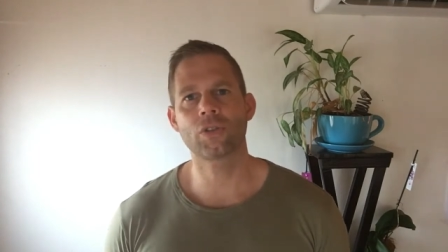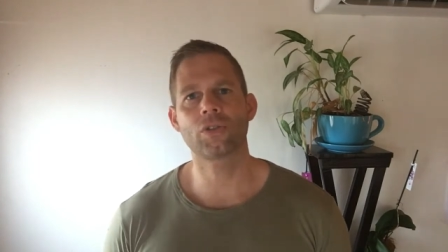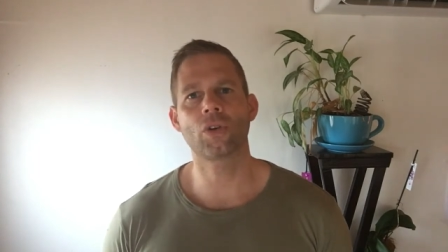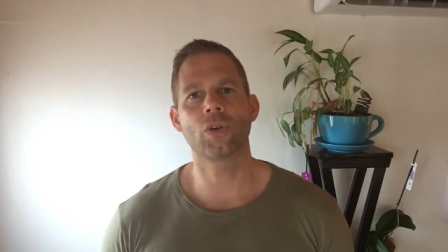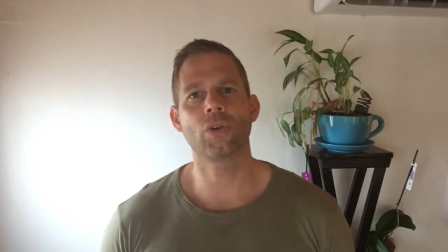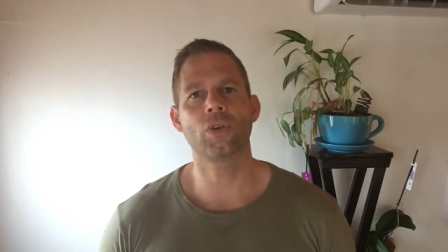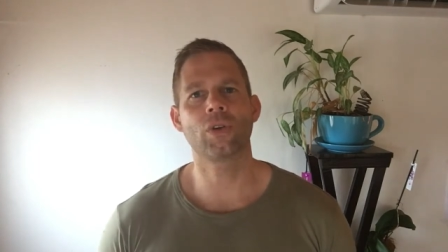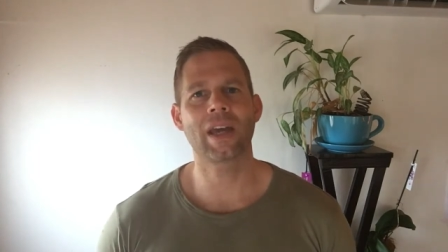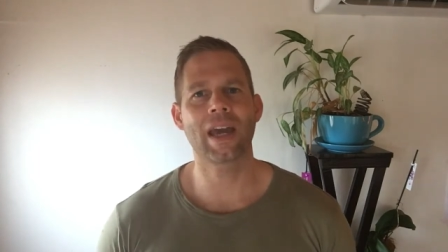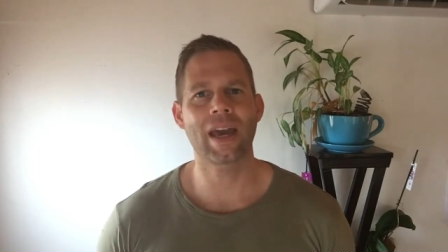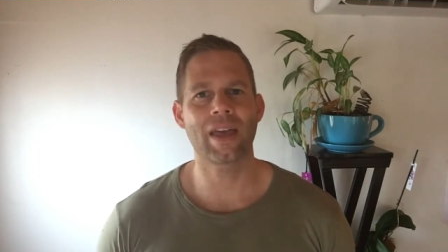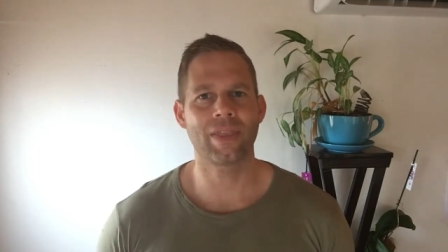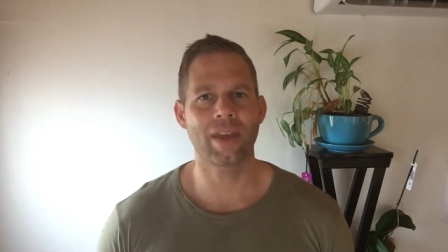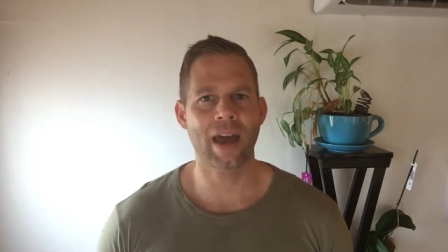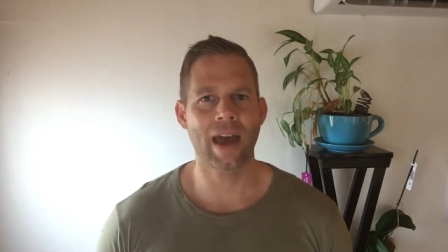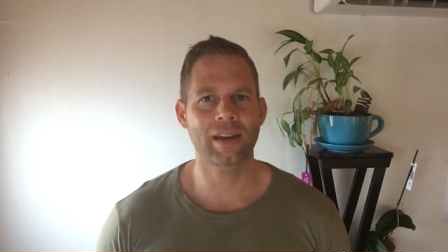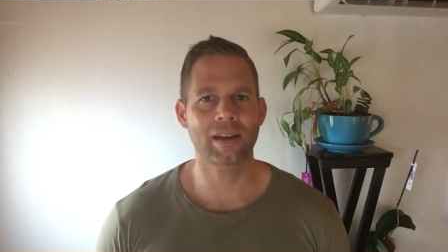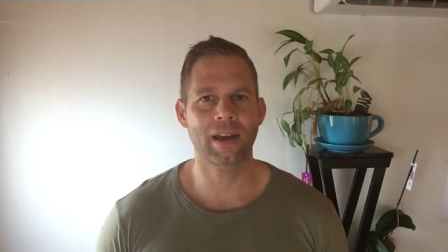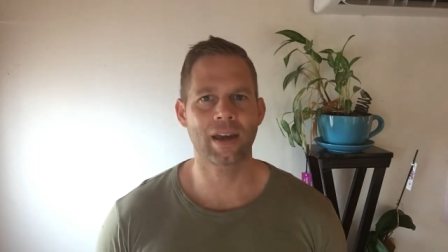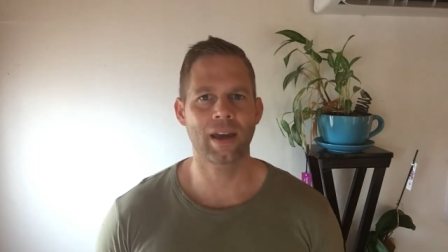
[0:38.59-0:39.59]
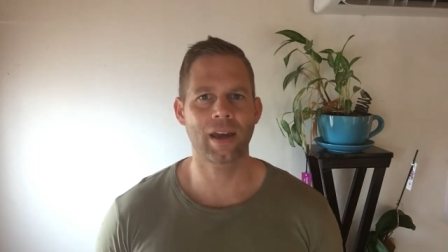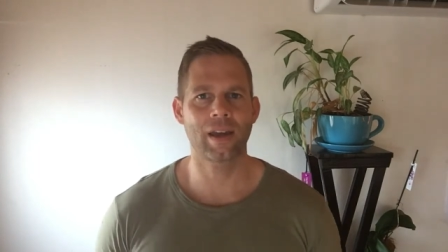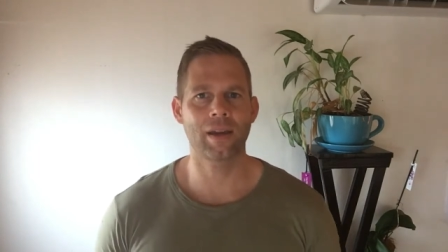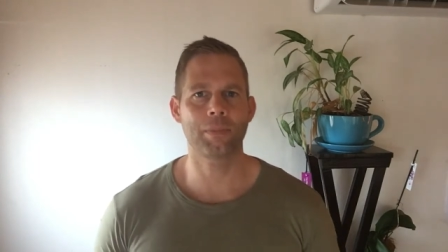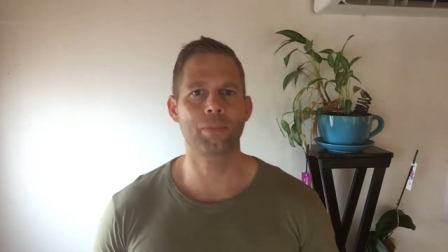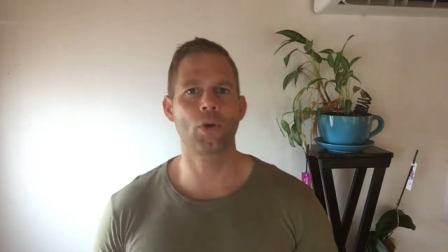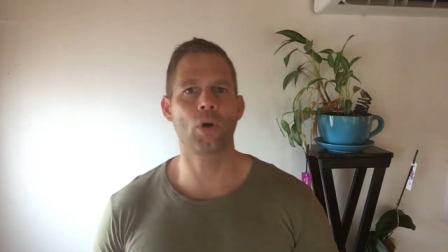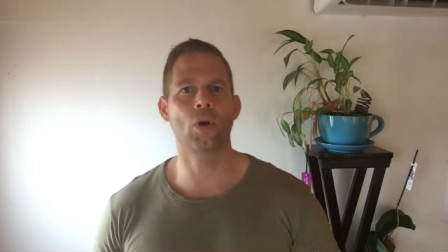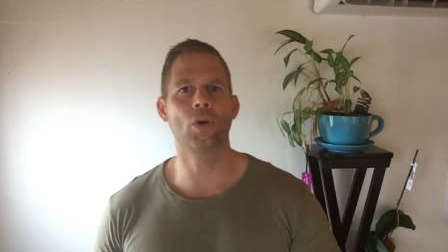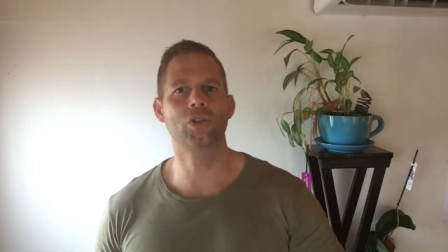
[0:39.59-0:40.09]
so you can then can
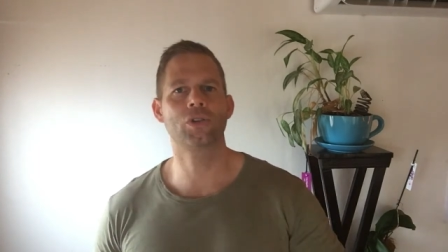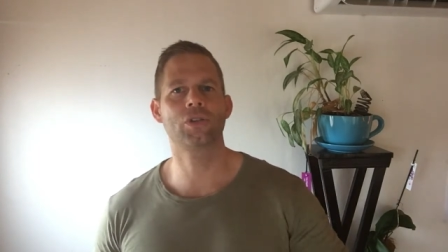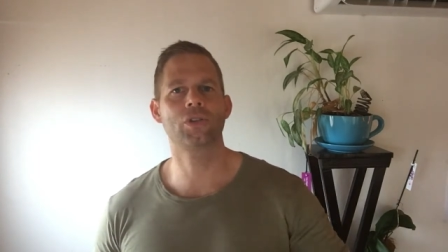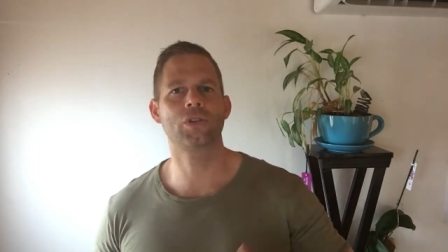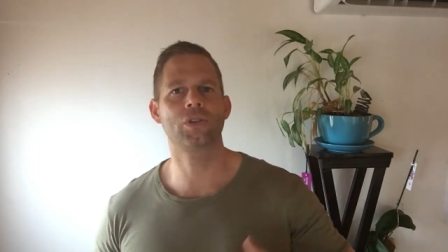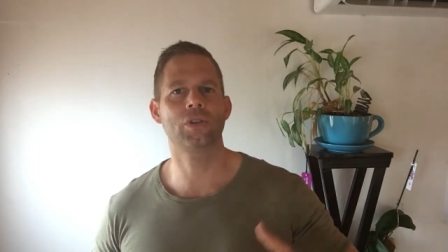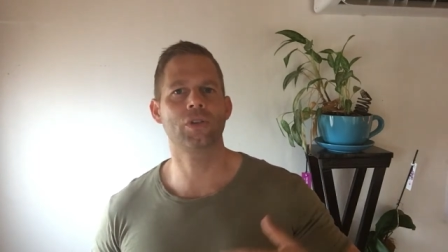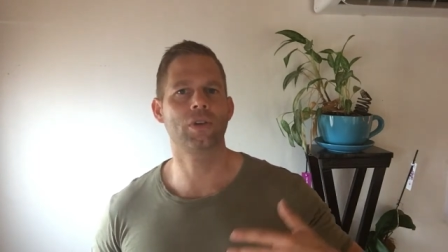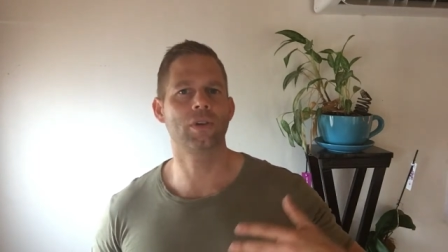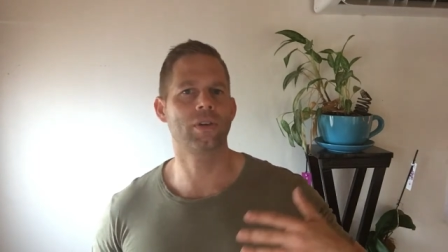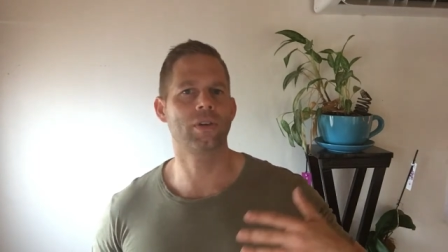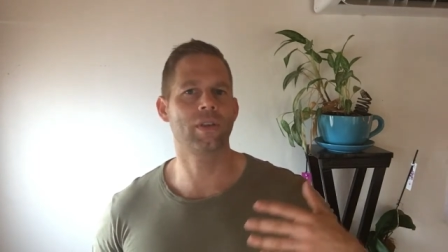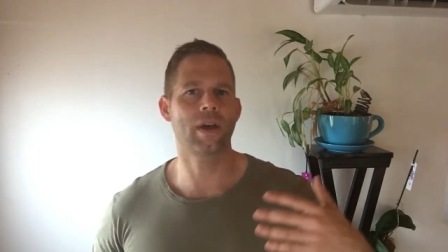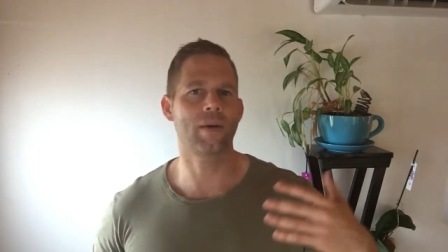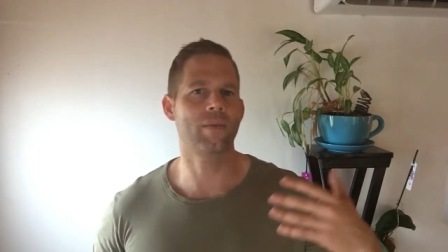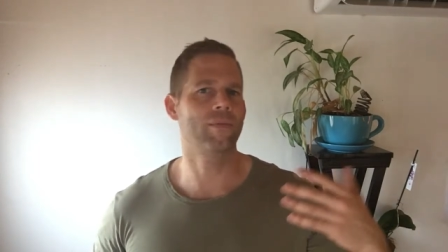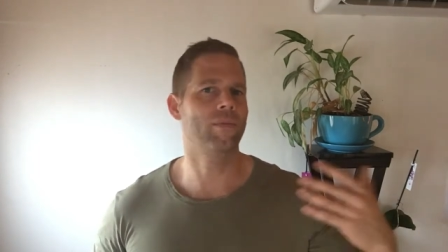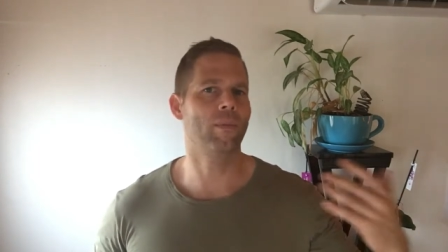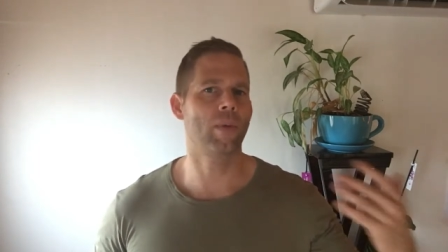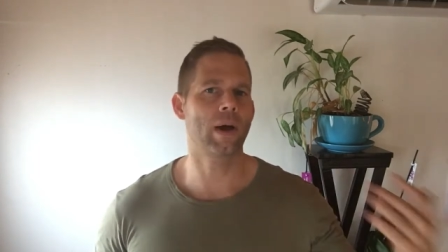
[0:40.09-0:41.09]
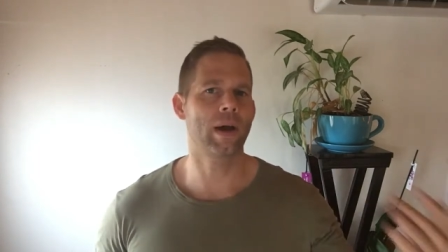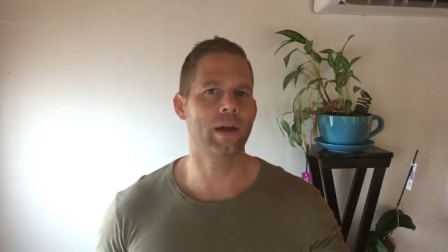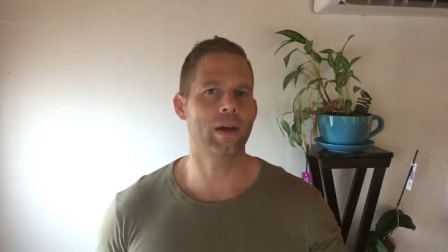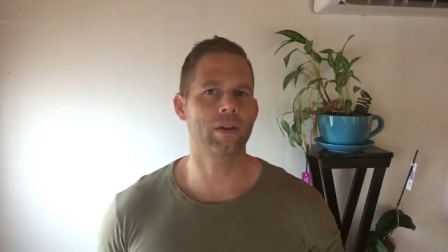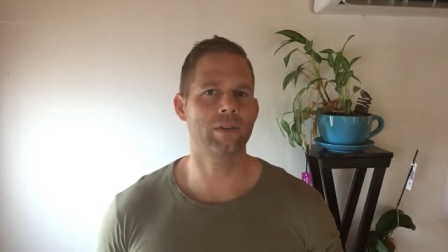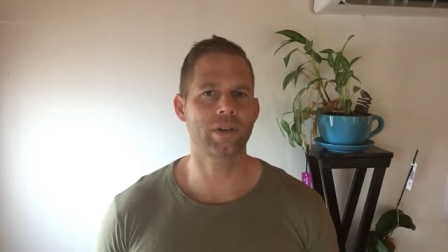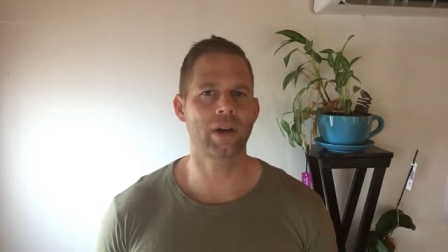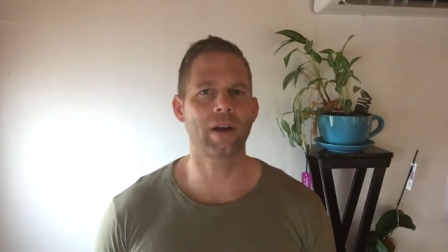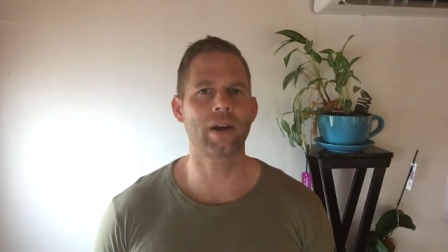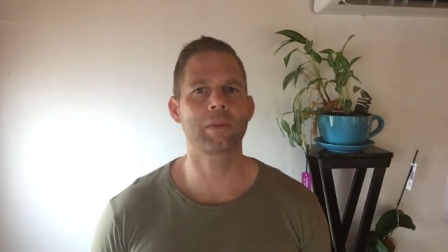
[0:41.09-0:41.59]
approach them
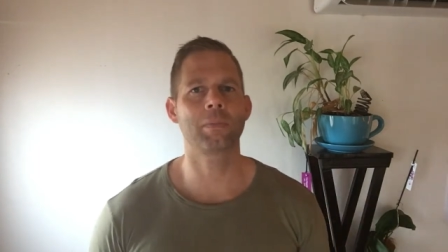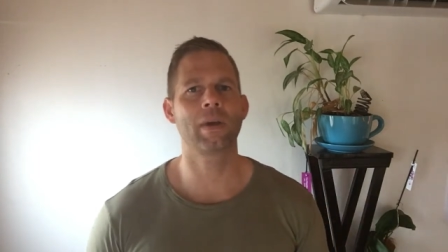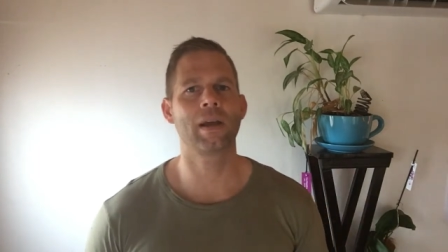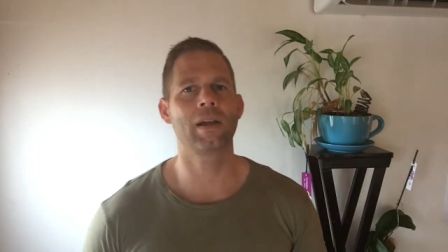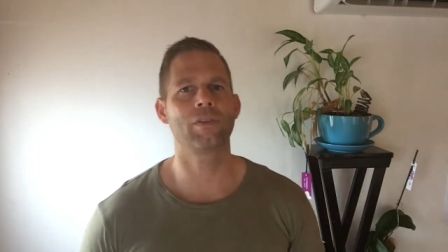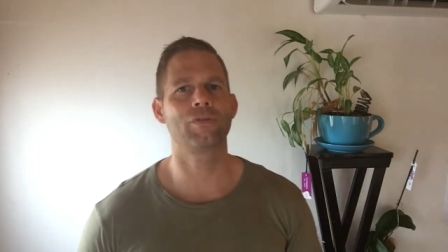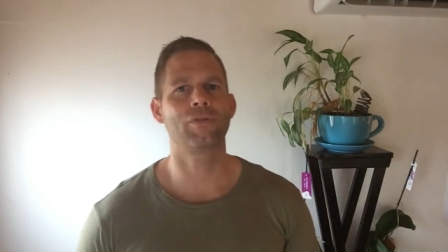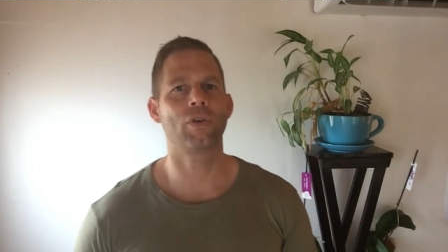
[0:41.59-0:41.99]
via direct mail,